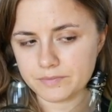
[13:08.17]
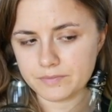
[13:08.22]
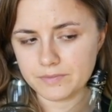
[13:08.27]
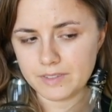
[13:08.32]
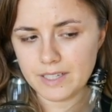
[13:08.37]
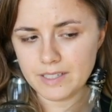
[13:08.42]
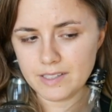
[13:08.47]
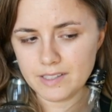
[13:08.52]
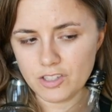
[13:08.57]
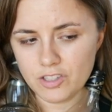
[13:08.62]

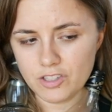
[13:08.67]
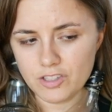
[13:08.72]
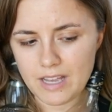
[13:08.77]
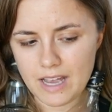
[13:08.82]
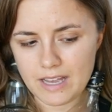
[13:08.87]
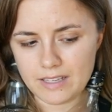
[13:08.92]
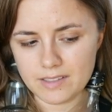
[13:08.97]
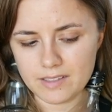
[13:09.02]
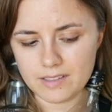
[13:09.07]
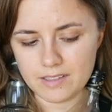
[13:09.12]
This just
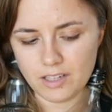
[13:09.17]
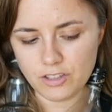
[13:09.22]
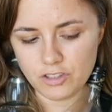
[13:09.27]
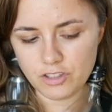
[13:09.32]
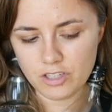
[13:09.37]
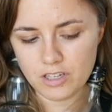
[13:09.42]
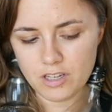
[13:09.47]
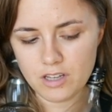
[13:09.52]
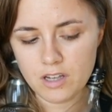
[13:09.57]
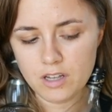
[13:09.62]
has such
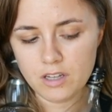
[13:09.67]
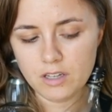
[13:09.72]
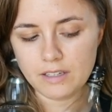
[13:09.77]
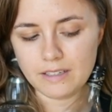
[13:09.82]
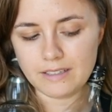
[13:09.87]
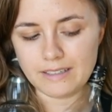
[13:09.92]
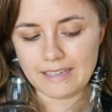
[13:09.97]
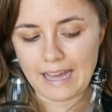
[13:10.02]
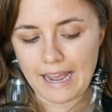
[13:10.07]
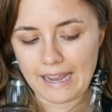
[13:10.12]
a
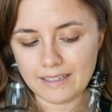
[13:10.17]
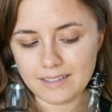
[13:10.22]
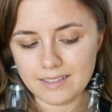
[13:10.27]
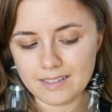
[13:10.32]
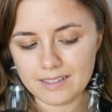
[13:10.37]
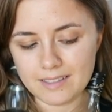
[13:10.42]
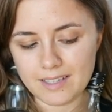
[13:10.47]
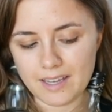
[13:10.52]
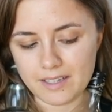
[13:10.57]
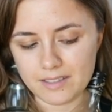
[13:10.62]

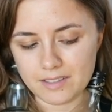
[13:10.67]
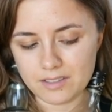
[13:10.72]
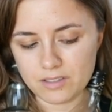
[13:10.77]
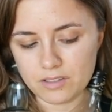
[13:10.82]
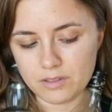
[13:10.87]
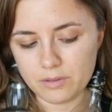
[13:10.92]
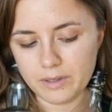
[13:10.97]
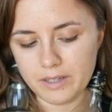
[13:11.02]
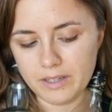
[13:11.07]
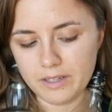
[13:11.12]
nice taste
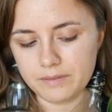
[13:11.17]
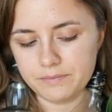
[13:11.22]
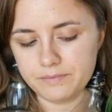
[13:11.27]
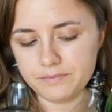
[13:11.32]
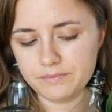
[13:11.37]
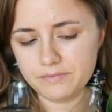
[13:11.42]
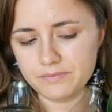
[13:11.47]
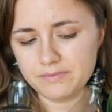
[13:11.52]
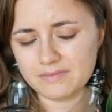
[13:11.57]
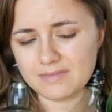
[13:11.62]
to it,
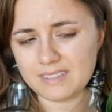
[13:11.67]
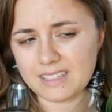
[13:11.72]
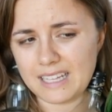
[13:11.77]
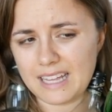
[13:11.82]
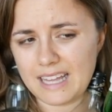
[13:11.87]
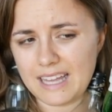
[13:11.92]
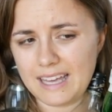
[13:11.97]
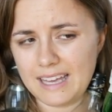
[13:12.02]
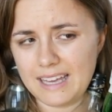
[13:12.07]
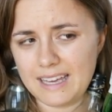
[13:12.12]

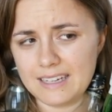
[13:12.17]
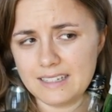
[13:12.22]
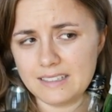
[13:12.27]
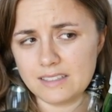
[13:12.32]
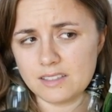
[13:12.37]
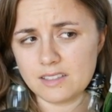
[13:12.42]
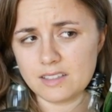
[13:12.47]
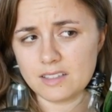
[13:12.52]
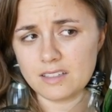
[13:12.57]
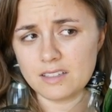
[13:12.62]

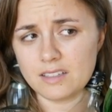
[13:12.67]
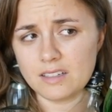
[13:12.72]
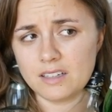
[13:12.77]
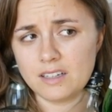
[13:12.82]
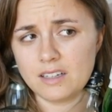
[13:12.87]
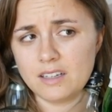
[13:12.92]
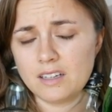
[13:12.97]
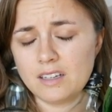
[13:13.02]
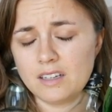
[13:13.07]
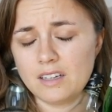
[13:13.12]
and
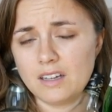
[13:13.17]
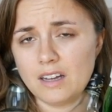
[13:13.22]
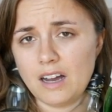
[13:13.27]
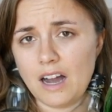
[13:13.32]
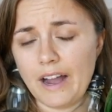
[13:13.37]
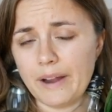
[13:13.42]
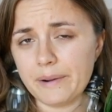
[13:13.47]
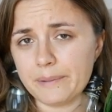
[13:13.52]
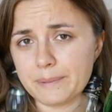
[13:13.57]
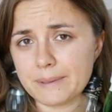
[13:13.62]

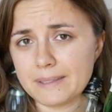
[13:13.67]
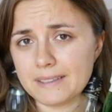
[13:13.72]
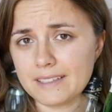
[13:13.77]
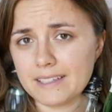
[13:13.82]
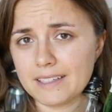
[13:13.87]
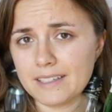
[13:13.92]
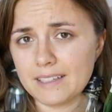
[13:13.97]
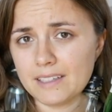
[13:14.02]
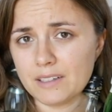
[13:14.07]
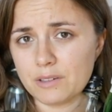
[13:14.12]
I
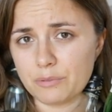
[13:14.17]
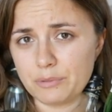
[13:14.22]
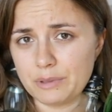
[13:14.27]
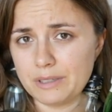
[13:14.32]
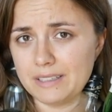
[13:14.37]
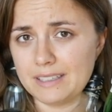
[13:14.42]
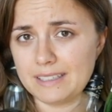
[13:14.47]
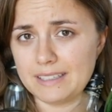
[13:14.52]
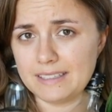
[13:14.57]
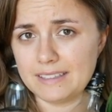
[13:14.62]
really,
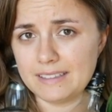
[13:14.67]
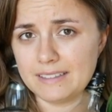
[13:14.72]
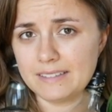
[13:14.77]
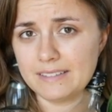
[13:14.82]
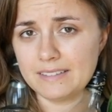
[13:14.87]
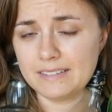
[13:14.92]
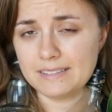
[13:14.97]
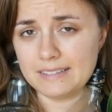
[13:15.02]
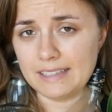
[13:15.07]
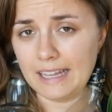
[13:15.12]
really
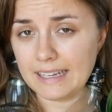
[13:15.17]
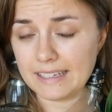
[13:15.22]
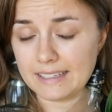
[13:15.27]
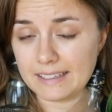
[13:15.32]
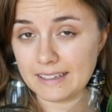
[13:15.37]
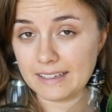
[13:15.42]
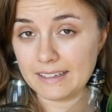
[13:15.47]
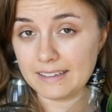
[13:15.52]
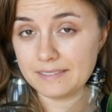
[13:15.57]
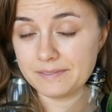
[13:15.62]
like
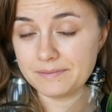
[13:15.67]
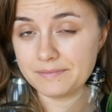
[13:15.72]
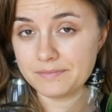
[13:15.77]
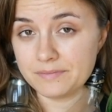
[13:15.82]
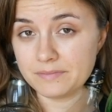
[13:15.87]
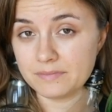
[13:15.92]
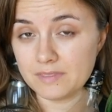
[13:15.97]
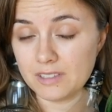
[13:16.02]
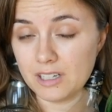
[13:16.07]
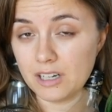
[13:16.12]
it.
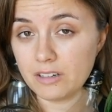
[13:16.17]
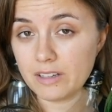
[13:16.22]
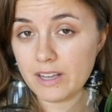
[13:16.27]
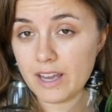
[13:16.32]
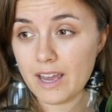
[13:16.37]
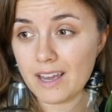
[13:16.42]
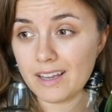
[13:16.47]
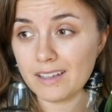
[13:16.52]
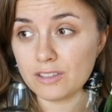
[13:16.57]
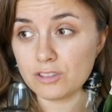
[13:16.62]

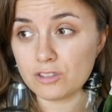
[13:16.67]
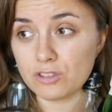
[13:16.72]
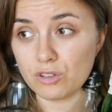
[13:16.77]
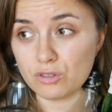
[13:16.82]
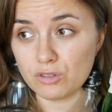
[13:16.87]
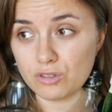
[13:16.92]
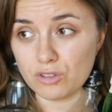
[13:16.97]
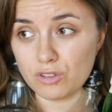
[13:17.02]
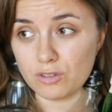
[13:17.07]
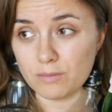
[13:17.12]
Okay, so
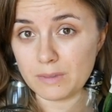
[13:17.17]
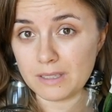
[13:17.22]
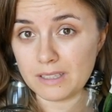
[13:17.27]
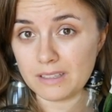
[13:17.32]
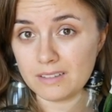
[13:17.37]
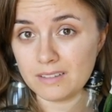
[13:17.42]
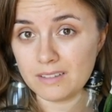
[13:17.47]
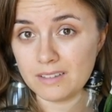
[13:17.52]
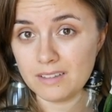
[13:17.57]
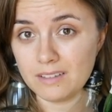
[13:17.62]
sue
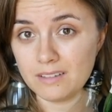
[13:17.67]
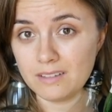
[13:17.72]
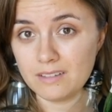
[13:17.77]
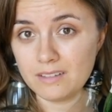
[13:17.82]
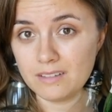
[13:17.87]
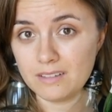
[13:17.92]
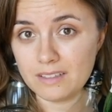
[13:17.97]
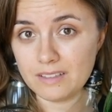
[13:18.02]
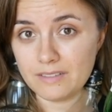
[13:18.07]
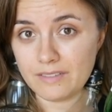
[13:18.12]
me.
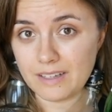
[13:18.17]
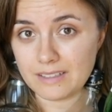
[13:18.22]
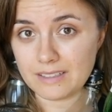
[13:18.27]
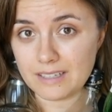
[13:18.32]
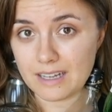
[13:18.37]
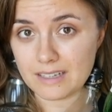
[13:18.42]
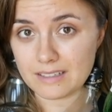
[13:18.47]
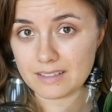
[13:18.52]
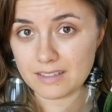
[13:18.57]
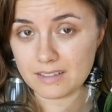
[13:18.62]
It's
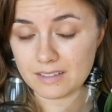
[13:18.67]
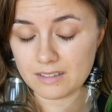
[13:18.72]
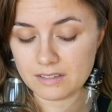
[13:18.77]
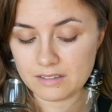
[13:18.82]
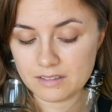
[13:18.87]
fantastic.